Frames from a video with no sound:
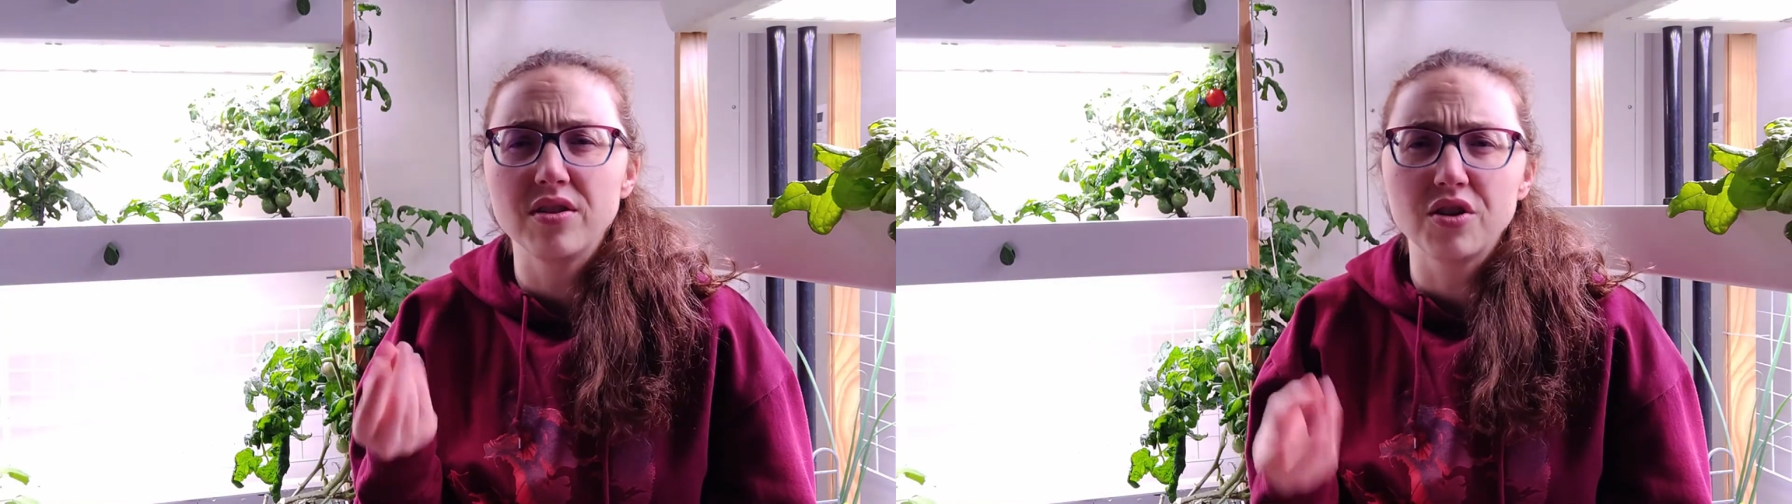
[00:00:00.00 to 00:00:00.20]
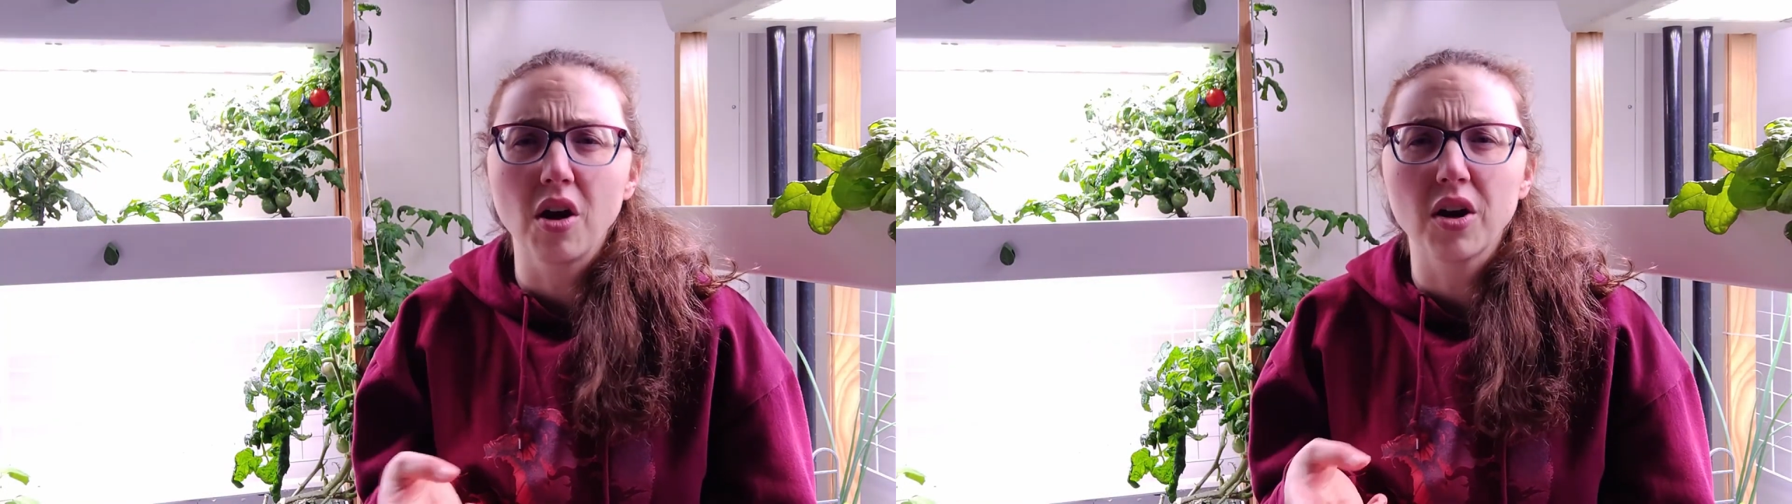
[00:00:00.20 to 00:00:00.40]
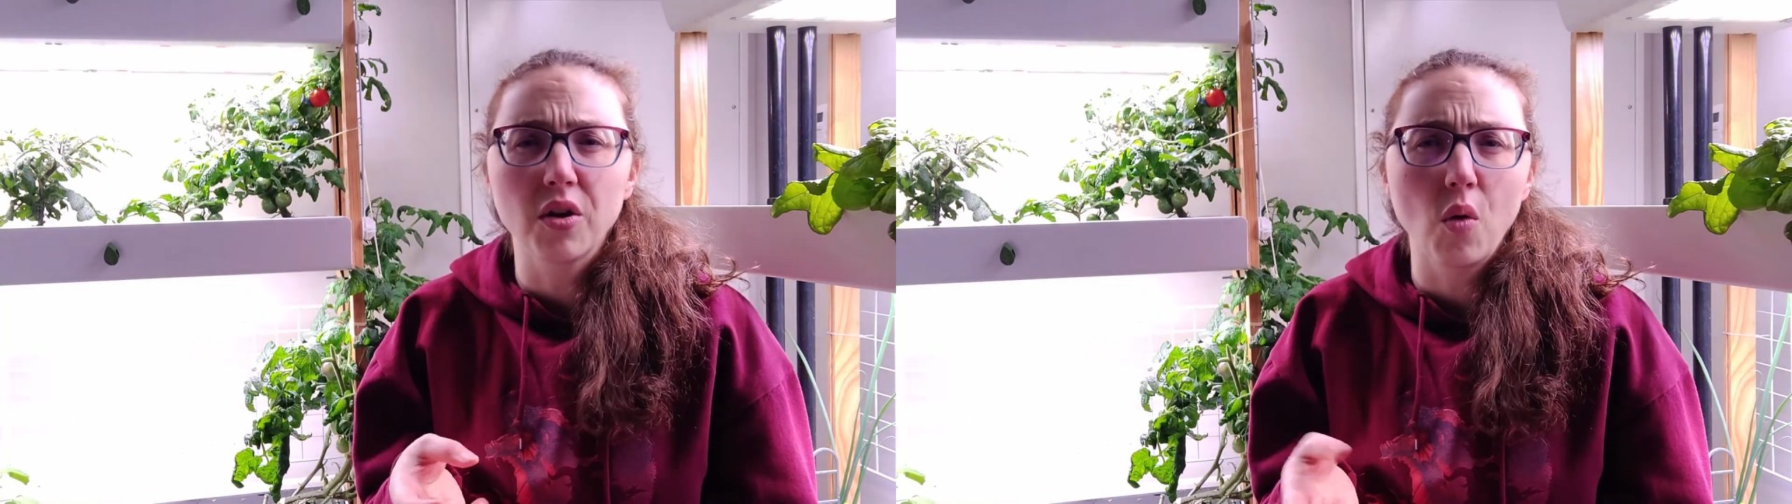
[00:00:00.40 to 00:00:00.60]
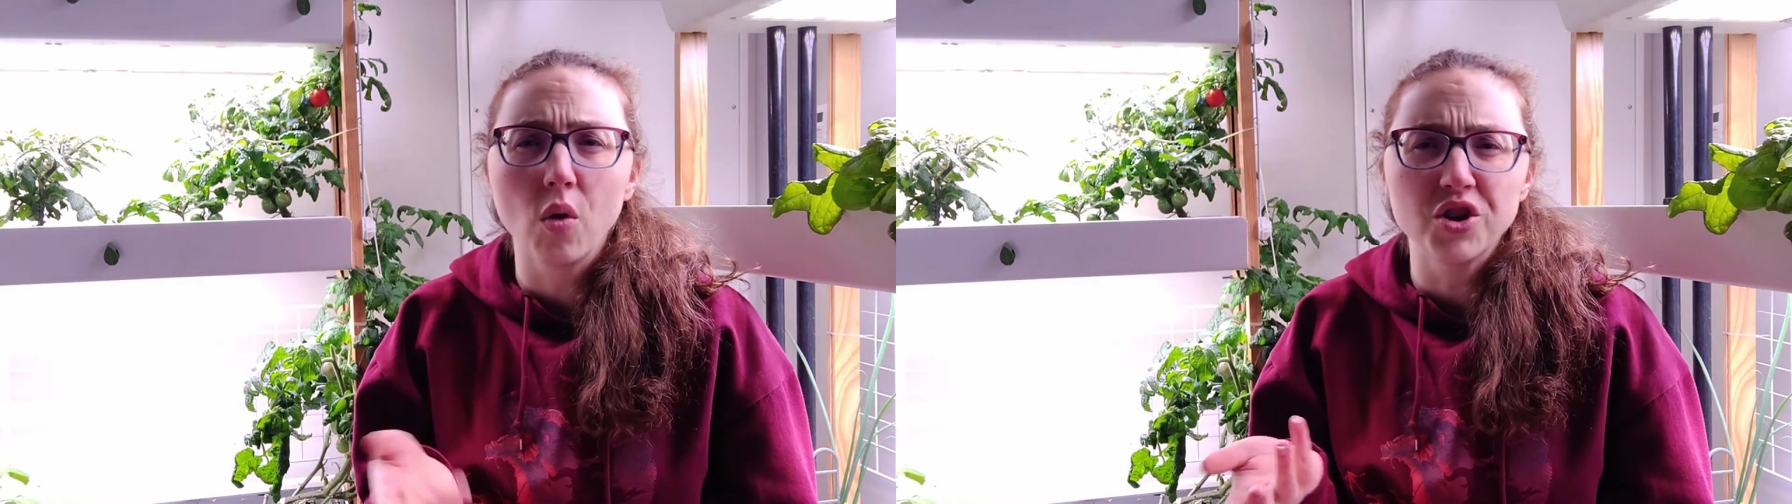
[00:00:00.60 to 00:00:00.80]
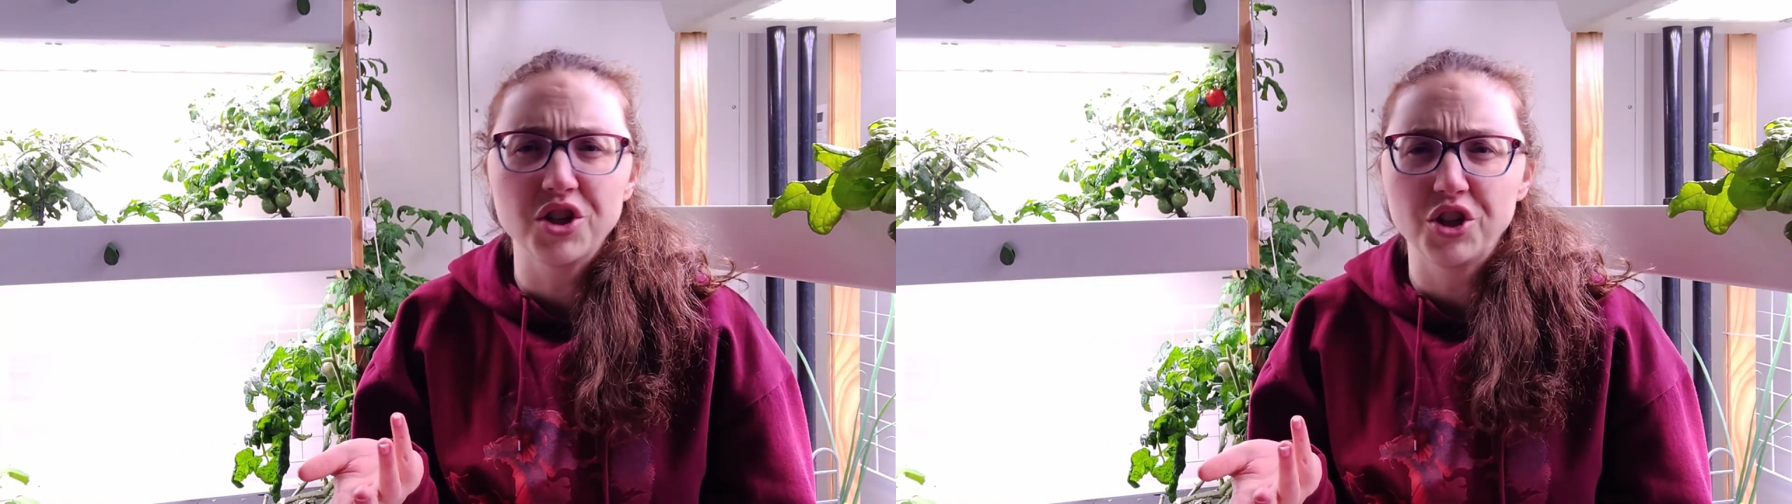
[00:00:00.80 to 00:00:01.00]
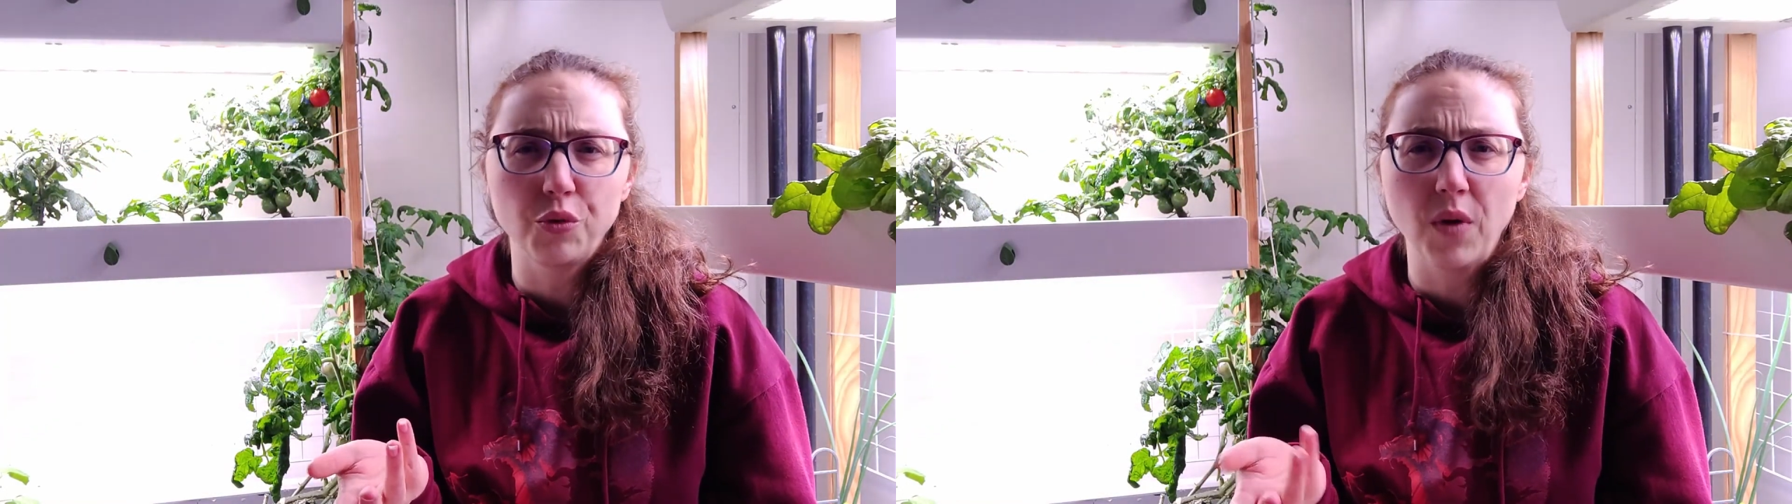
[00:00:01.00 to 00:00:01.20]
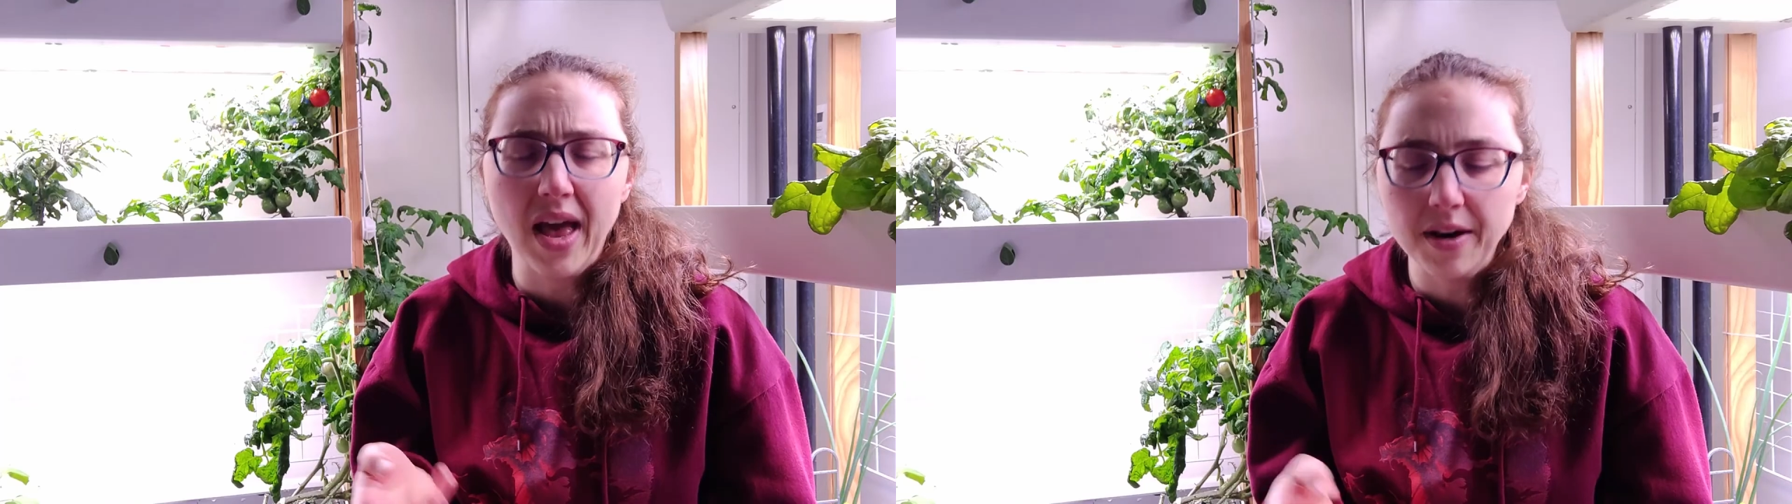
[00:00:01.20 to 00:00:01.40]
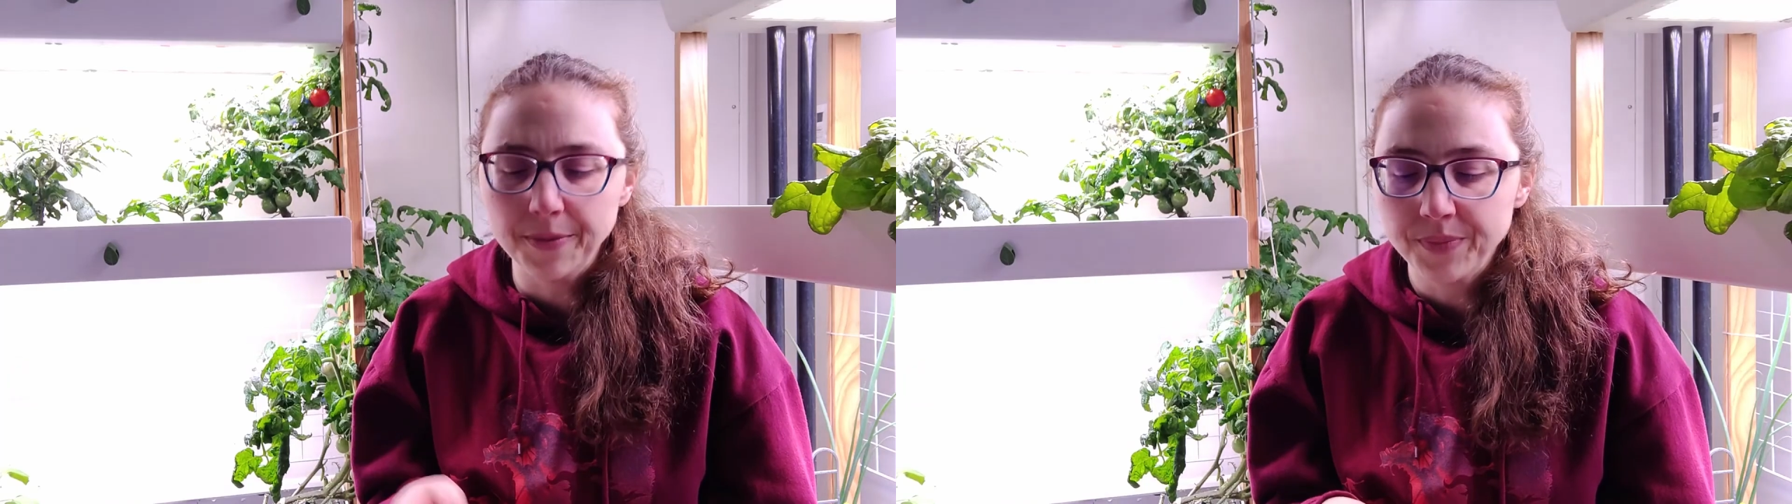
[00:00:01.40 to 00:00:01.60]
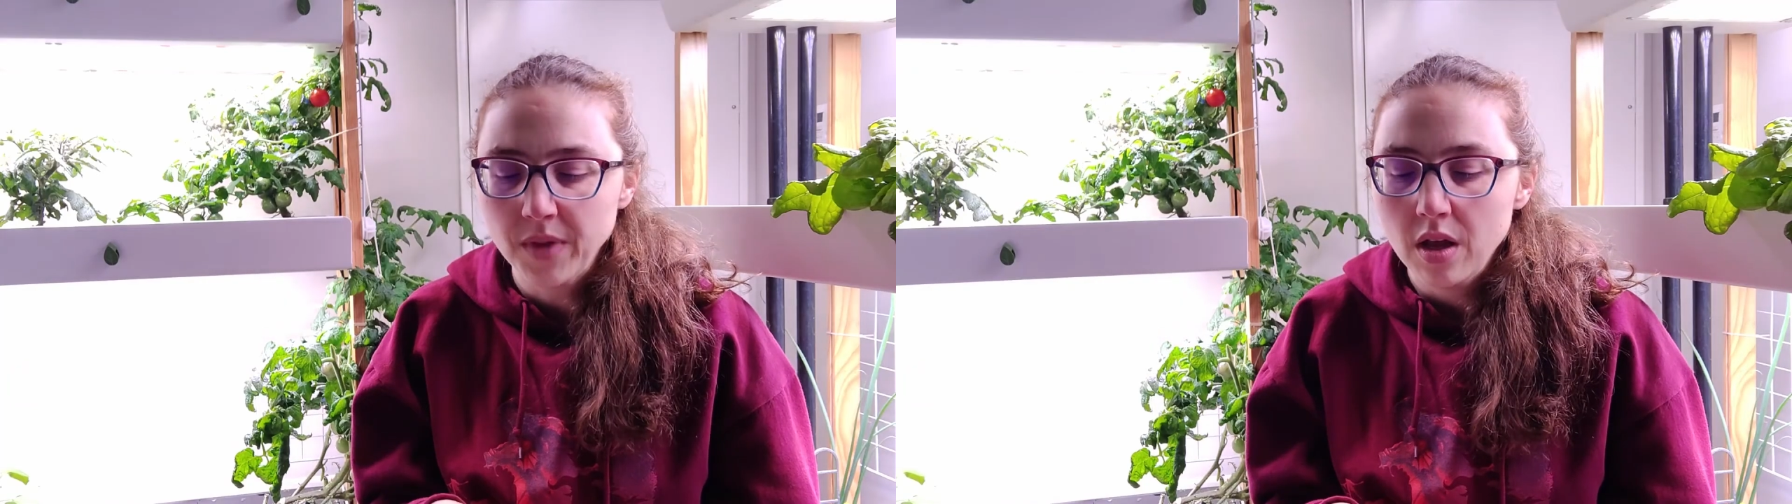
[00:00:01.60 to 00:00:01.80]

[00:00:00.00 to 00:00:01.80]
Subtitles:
dark orangish red.